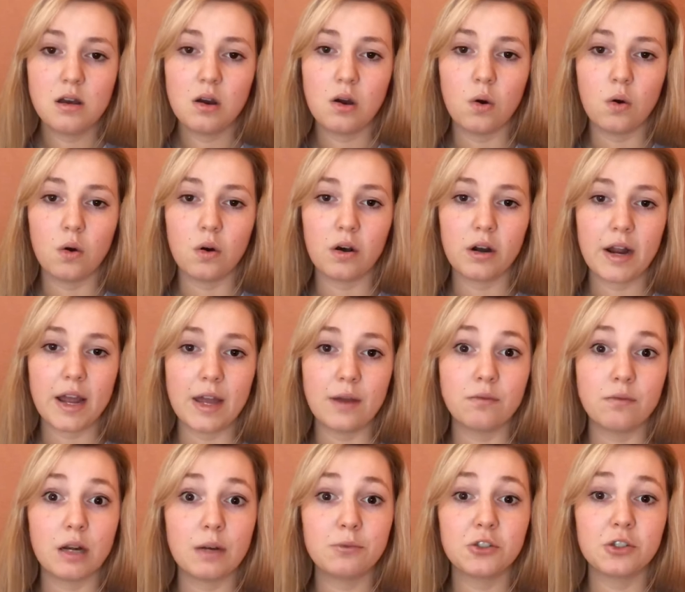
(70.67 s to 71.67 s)
or a
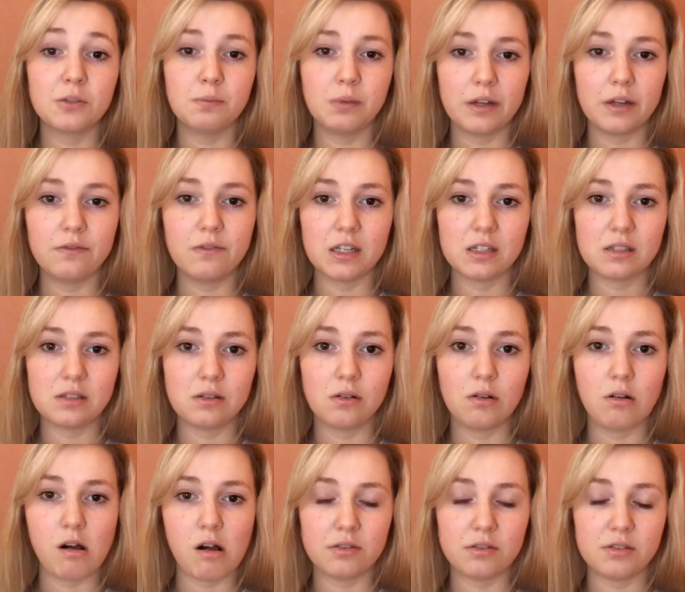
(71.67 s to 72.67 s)
ruptured blood vessel
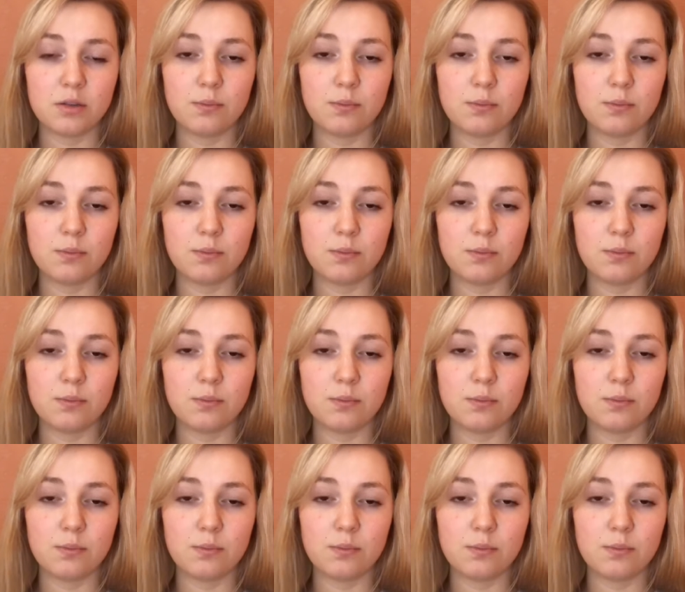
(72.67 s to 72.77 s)
also